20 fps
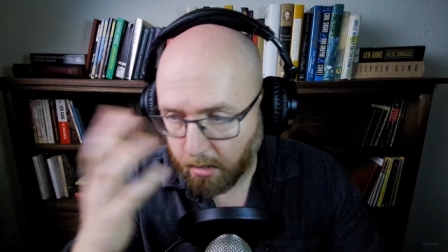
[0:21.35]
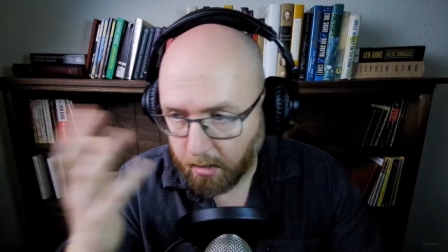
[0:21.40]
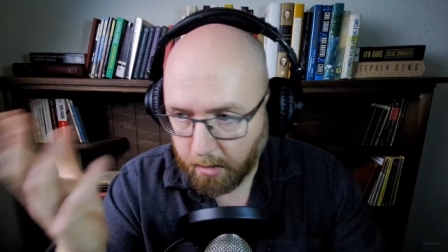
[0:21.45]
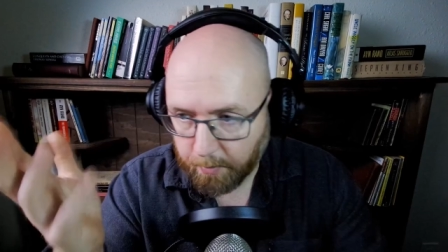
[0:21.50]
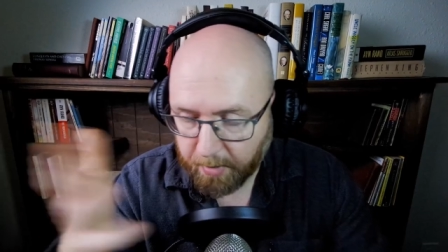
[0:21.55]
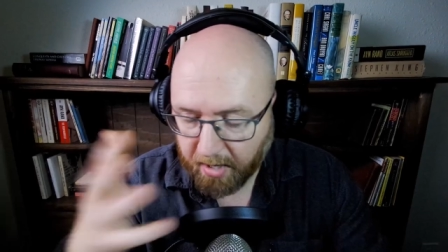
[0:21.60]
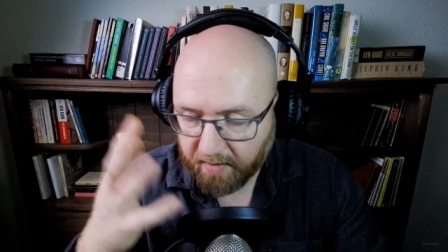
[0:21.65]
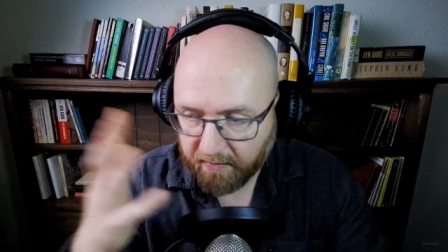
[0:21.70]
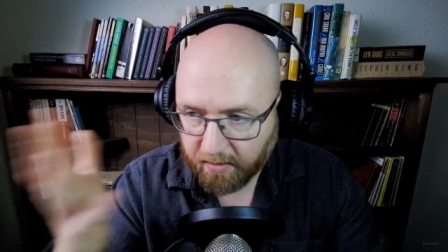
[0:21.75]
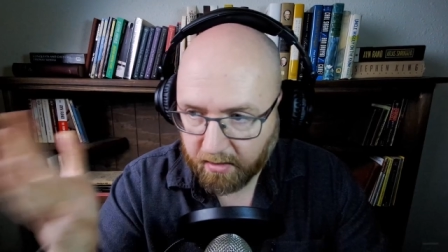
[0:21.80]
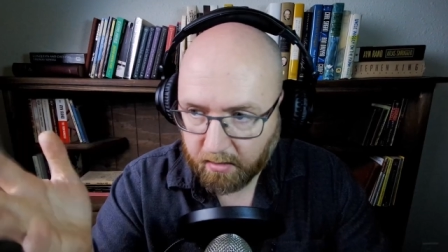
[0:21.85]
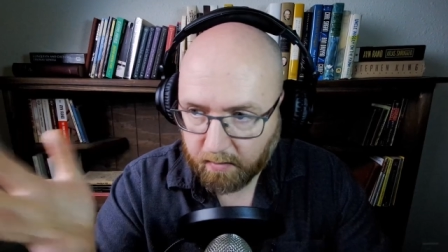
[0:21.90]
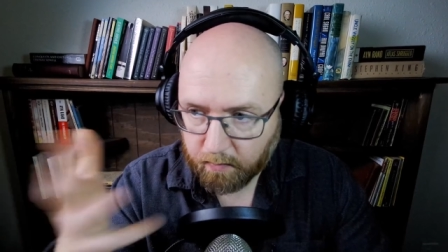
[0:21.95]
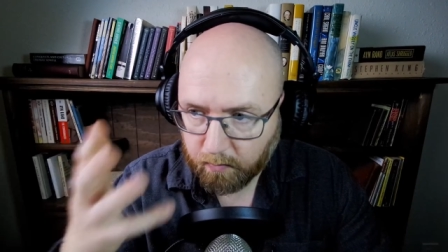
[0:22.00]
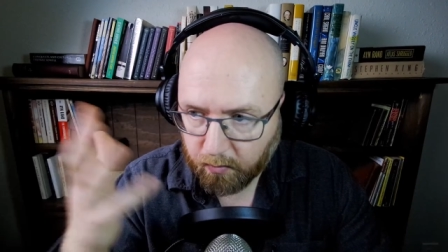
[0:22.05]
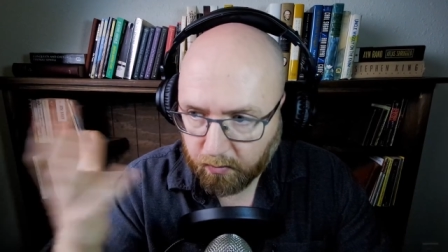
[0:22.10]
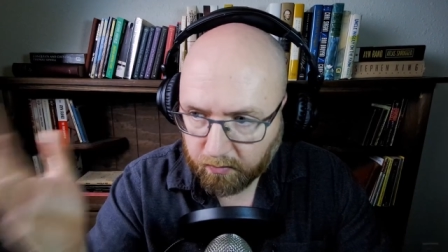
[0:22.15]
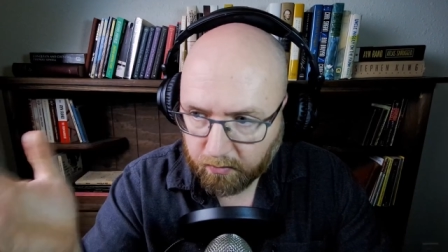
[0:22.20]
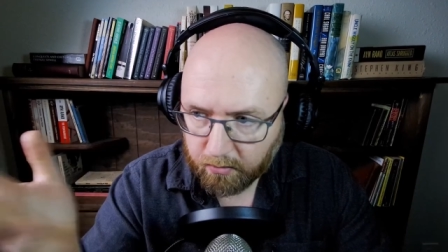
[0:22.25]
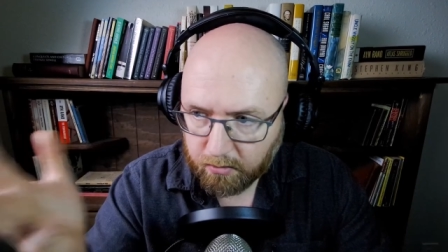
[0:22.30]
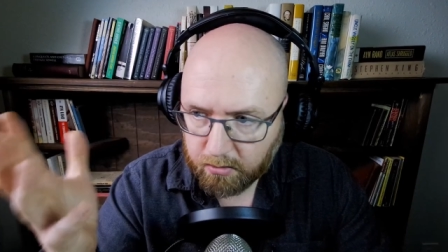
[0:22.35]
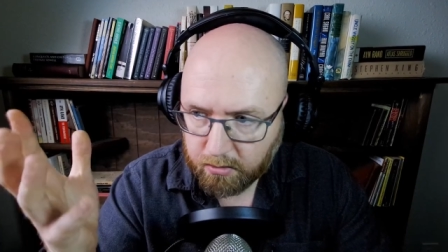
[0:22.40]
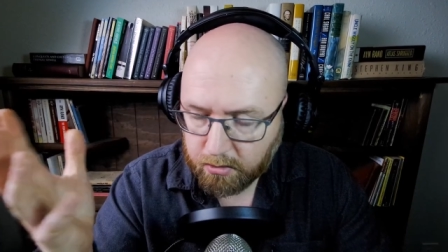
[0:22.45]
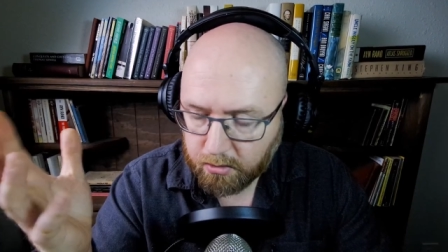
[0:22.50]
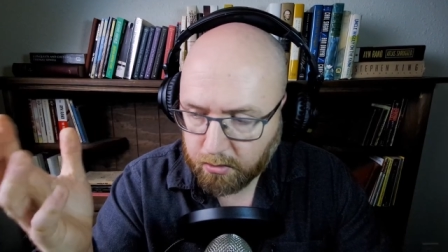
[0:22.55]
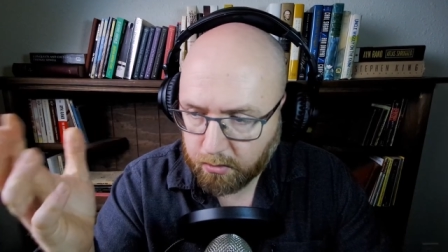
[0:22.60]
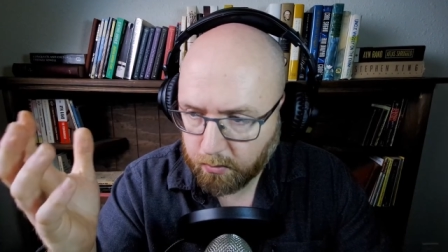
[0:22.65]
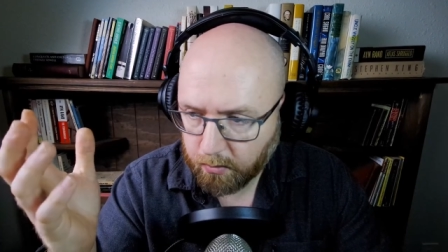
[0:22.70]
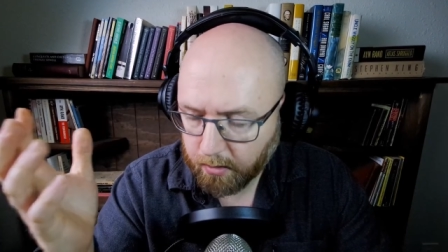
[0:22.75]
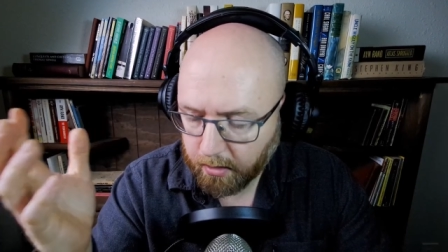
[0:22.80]
bivalve refers
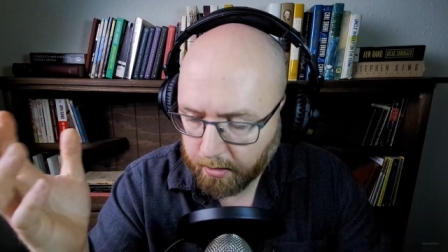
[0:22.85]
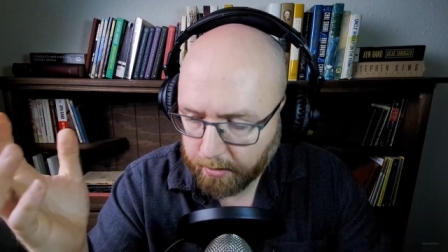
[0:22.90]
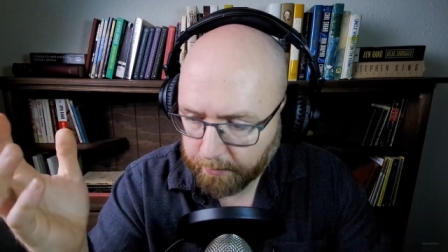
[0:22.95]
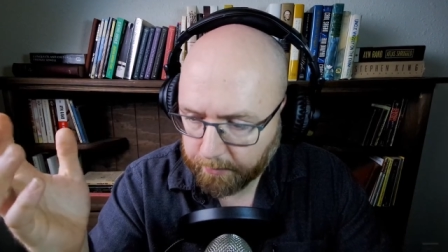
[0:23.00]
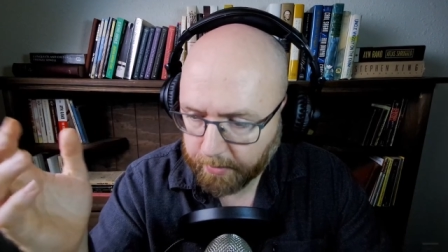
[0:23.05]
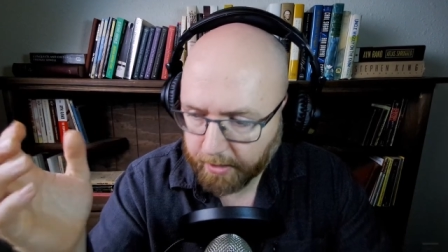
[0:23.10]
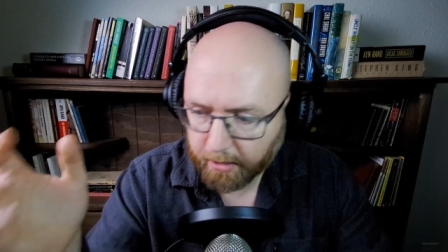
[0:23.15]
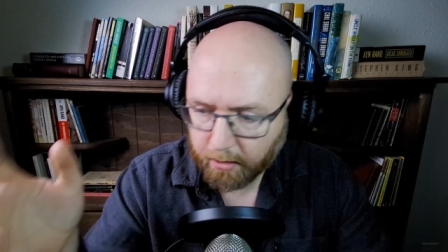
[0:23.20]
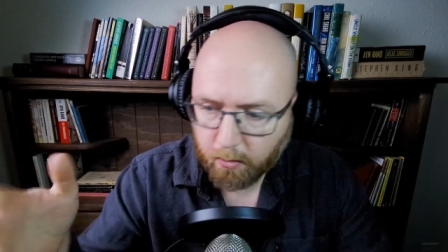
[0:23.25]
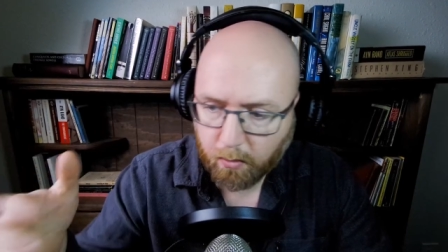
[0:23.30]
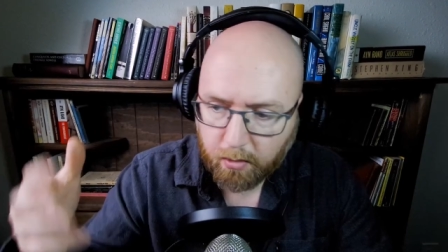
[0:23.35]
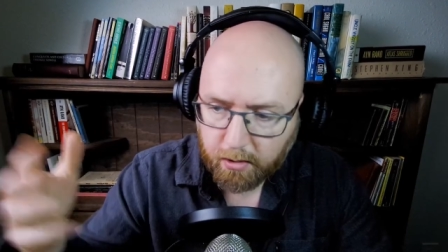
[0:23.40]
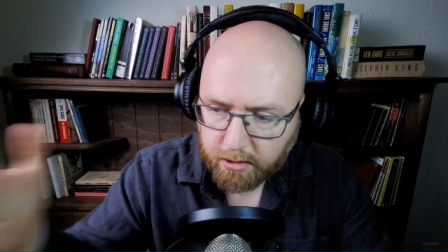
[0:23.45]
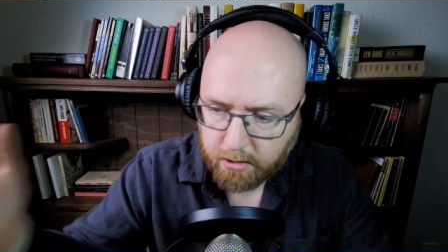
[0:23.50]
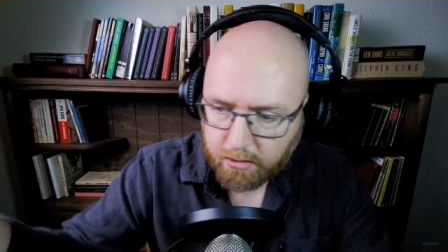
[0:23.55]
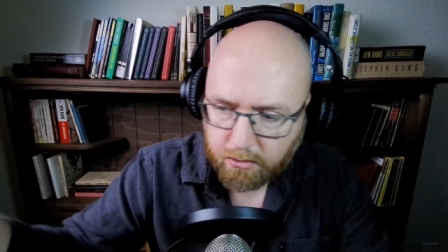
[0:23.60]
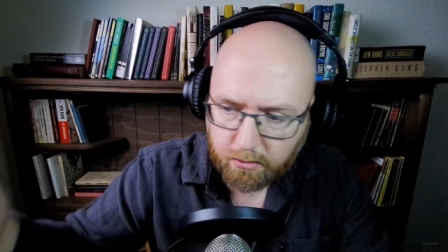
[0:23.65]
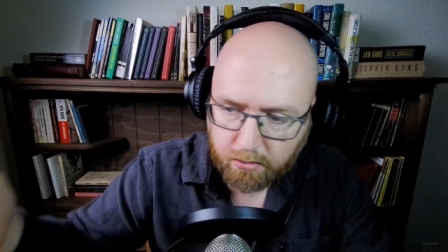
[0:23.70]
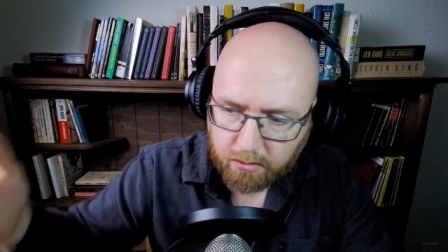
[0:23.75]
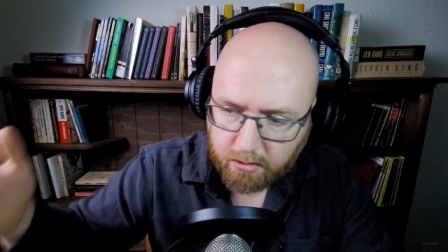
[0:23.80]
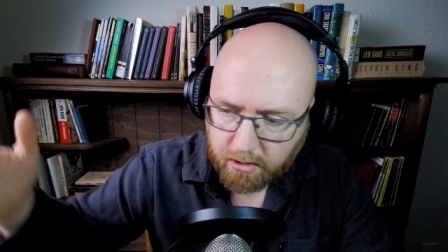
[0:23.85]
to like oysters,